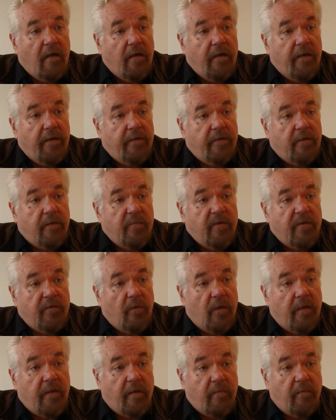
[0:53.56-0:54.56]
in terms of
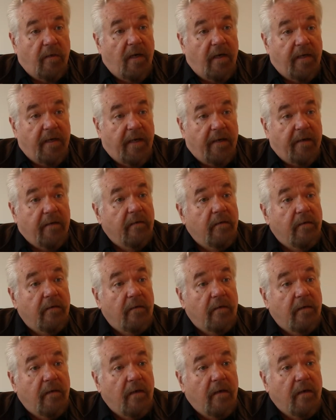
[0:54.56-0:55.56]
what they're buying.
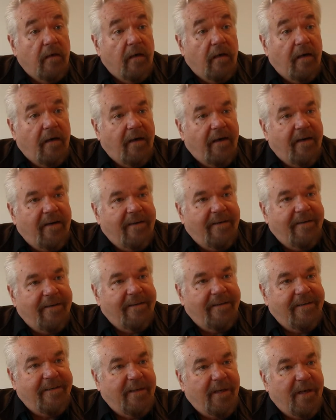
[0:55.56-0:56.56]

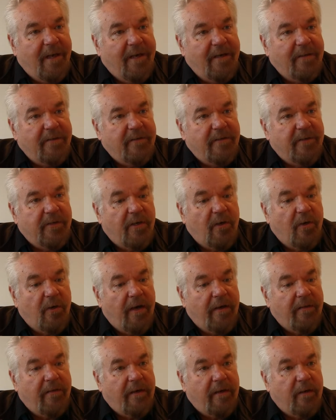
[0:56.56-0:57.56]
And so
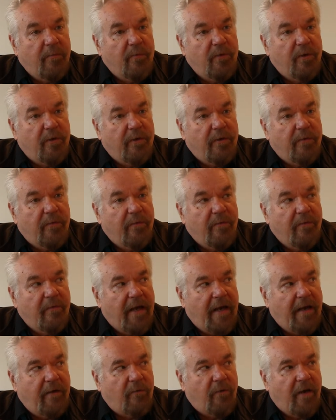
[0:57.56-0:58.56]
I think a book
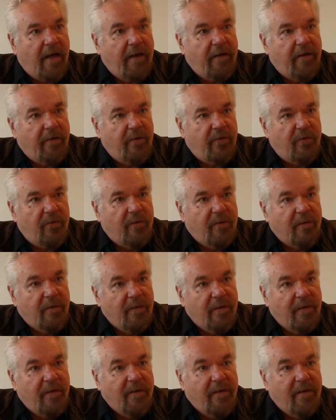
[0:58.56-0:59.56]
that radical
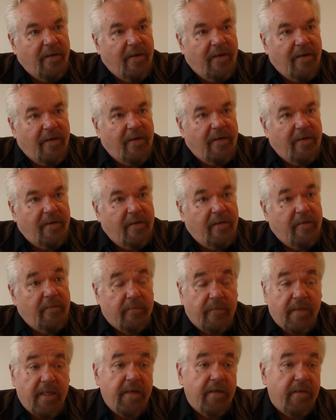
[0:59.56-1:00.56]

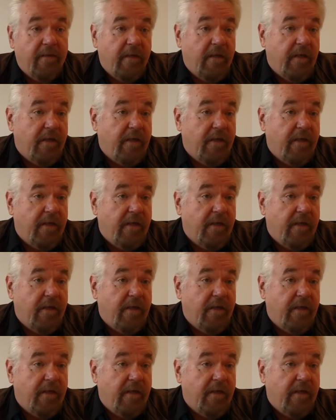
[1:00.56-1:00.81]
needed the